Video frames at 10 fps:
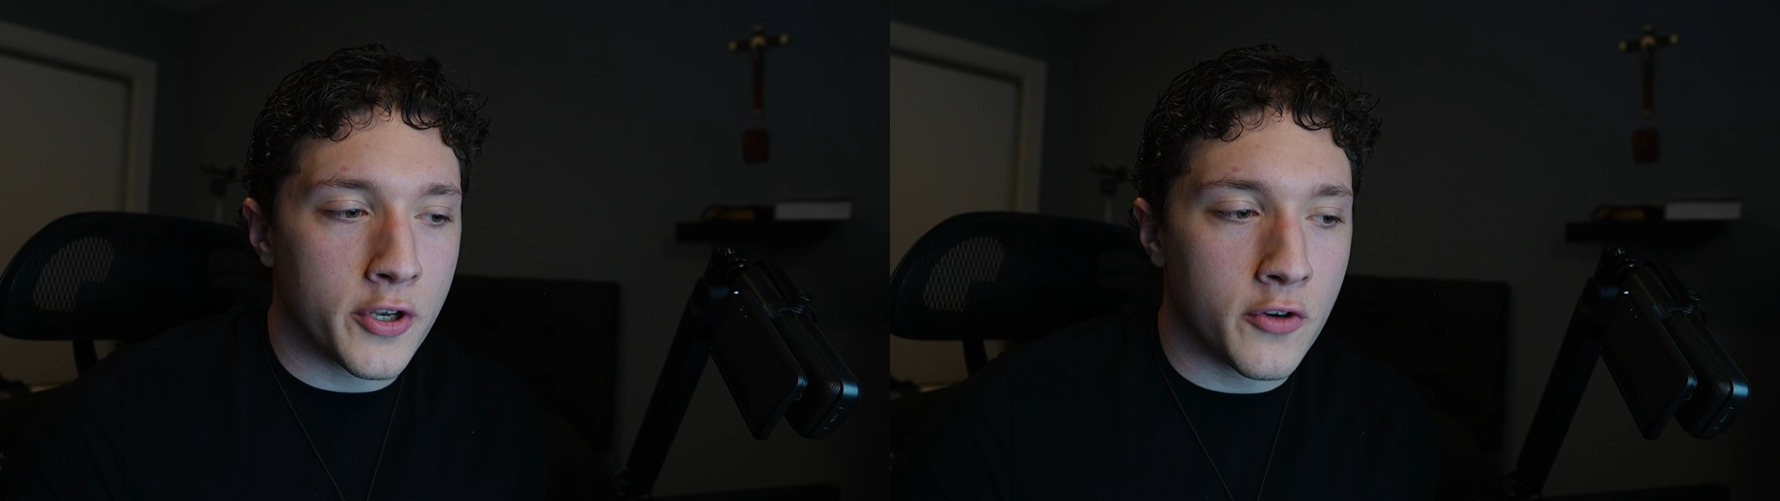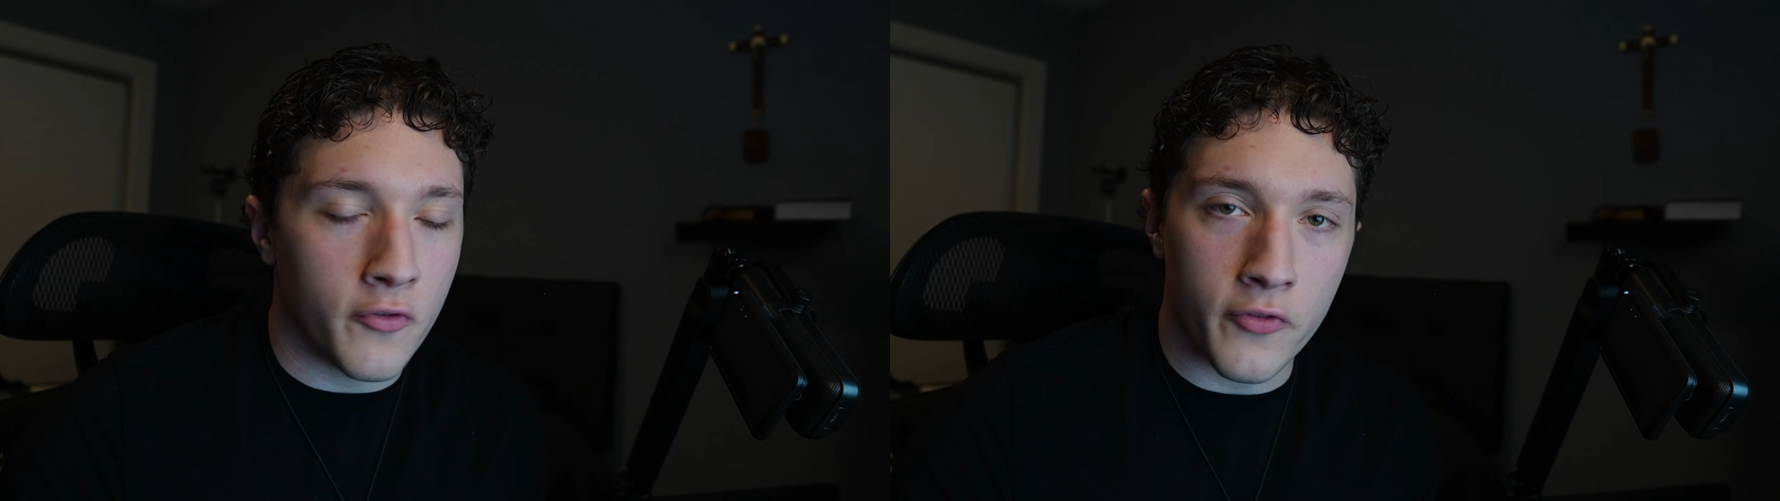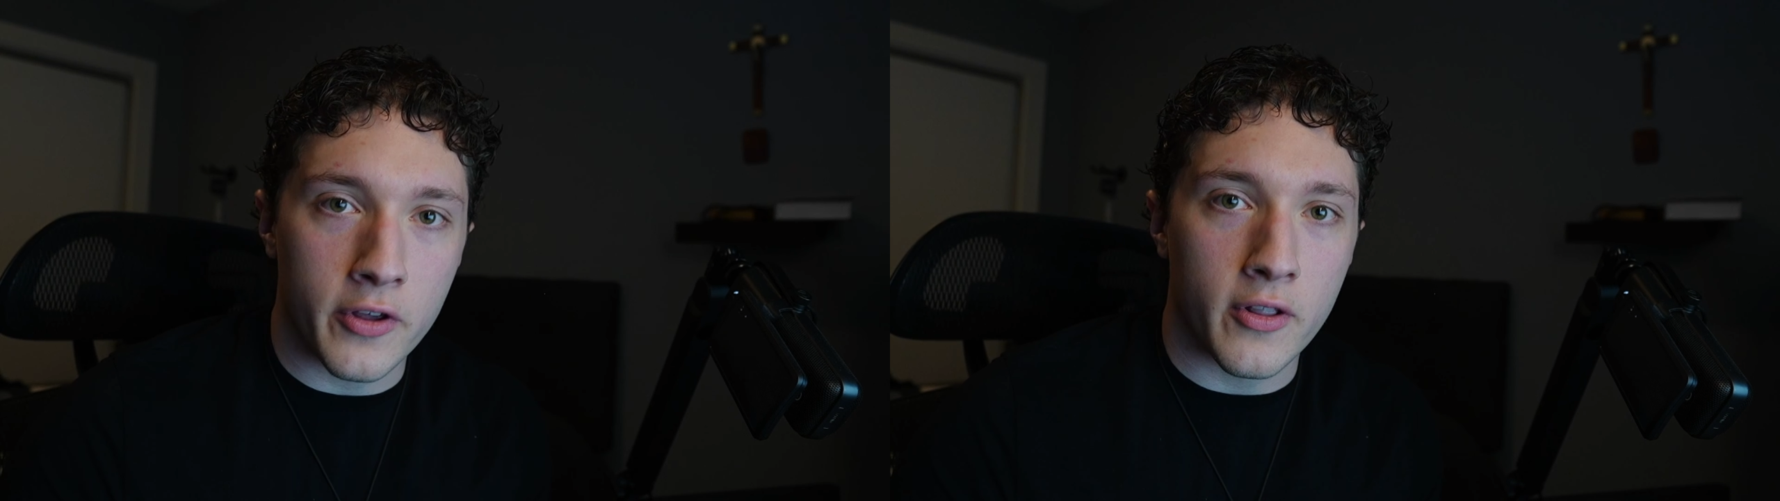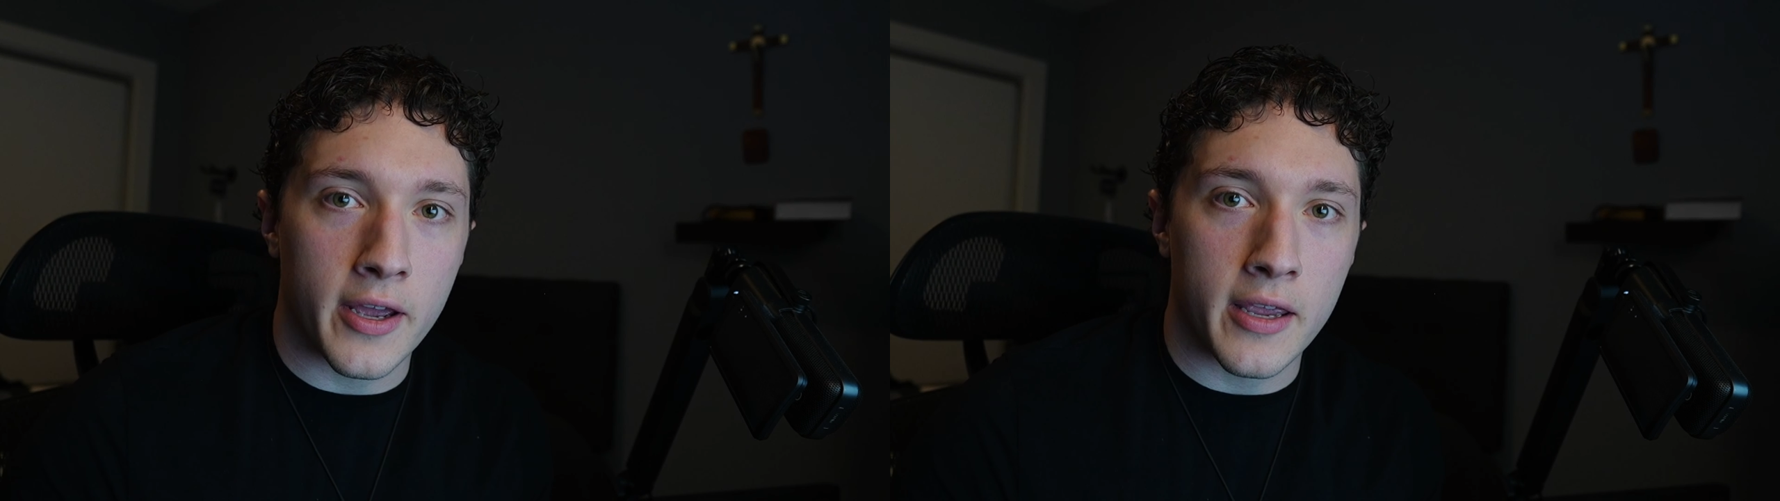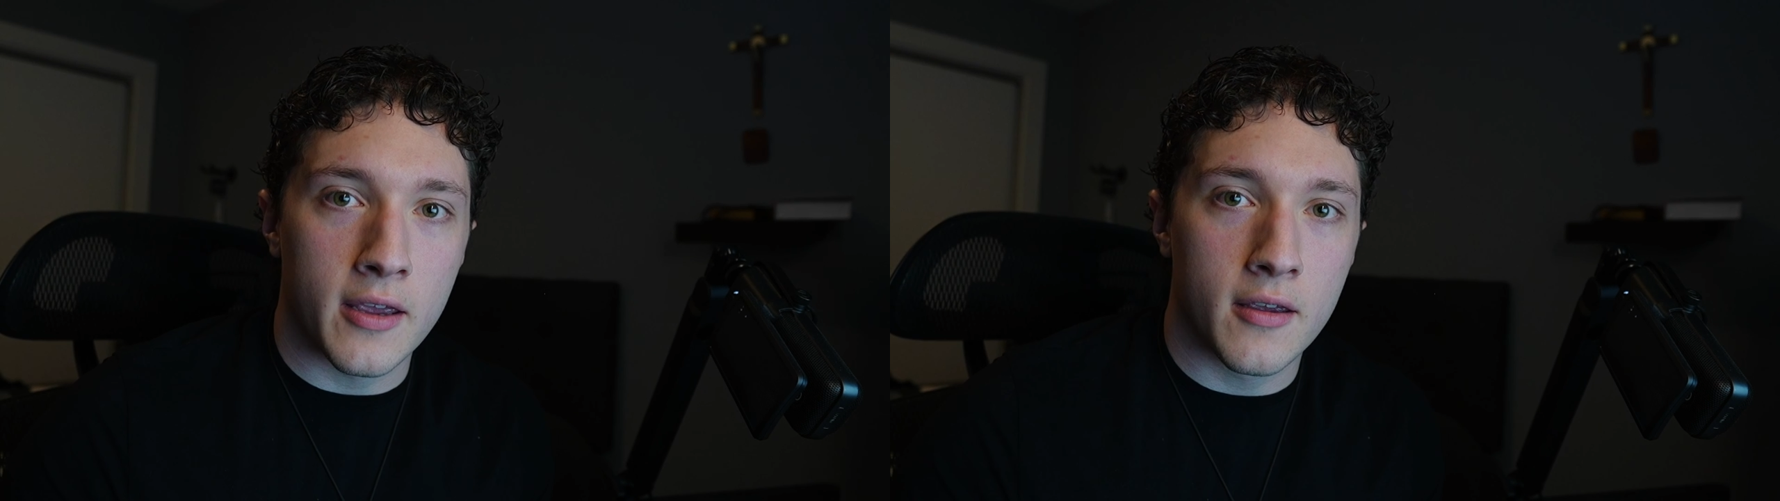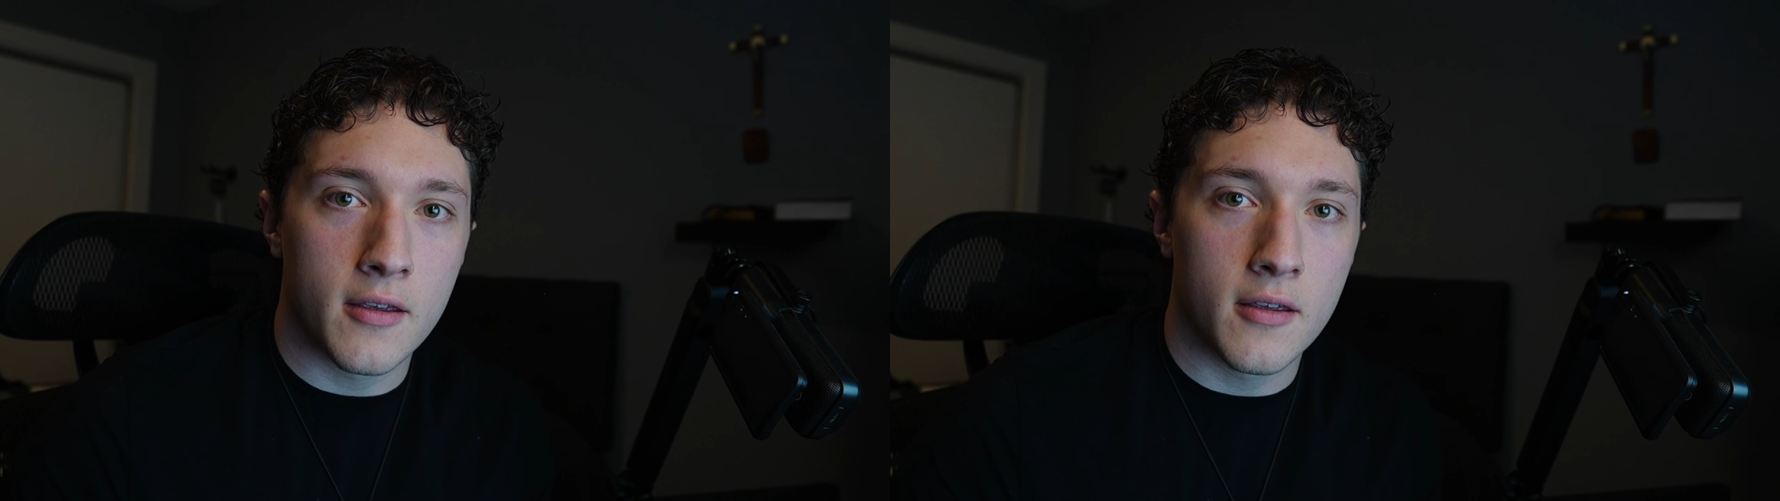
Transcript: you feel like